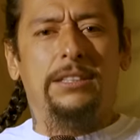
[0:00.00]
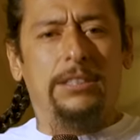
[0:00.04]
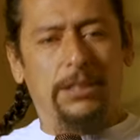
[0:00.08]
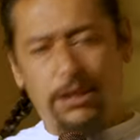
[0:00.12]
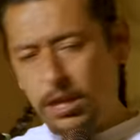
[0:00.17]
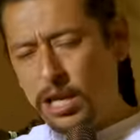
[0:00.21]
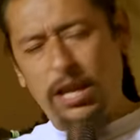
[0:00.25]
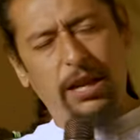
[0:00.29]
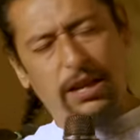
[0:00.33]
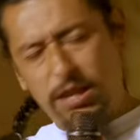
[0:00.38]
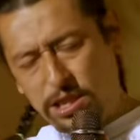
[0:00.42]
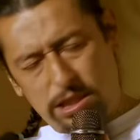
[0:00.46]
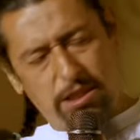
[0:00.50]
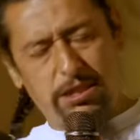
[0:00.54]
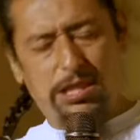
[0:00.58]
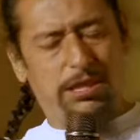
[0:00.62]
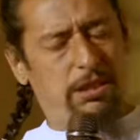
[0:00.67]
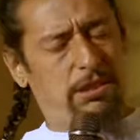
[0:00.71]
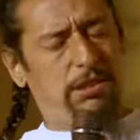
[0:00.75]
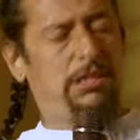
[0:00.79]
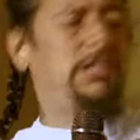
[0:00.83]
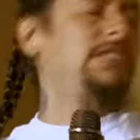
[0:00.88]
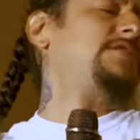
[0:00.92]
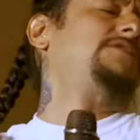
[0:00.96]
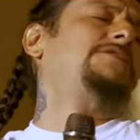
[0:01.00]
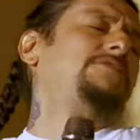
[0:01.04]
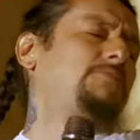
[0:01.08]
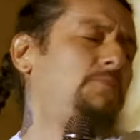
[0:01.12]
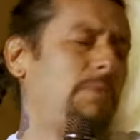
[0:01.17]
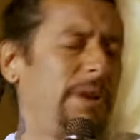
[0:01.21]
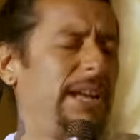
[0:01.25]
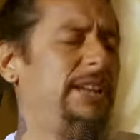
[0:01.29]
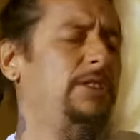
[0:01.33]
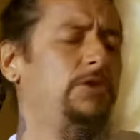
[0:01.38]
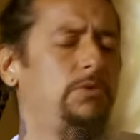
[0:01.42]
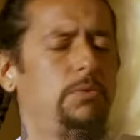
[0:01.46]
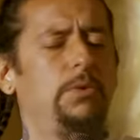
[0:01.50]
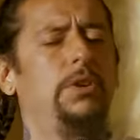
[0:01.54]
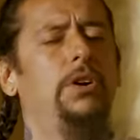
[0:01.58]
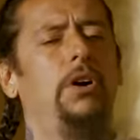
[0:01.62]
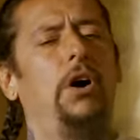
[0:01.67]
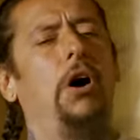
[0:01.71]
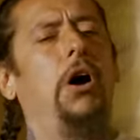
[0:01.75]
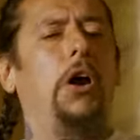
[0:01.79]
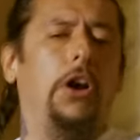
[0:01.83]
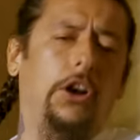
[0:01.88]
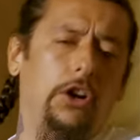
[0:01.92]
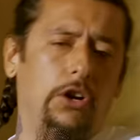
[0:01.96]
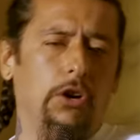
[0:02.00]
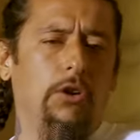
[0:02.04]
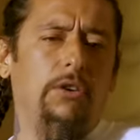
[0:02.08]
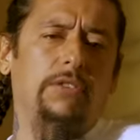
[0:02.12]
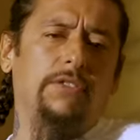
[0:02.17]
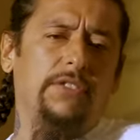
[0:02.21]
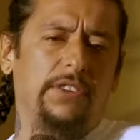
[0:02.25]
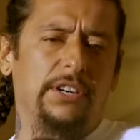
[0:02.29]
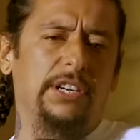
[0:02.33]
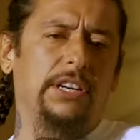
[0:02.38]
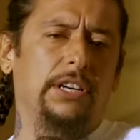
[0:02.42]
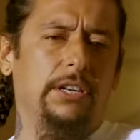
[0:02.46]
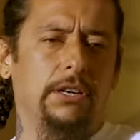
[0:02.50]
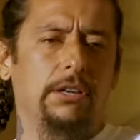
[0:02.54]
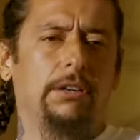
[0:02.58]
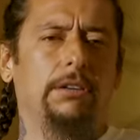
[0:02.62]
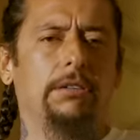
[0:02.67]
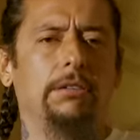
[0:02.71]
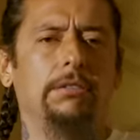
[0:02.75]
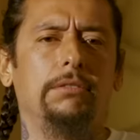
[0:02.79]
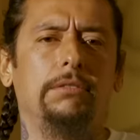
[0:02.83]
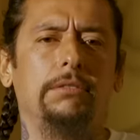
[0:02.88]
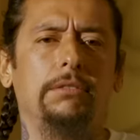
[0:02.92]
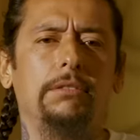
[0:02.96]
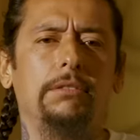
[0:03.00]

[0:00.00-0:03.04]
They're like, it's rains real hard over here.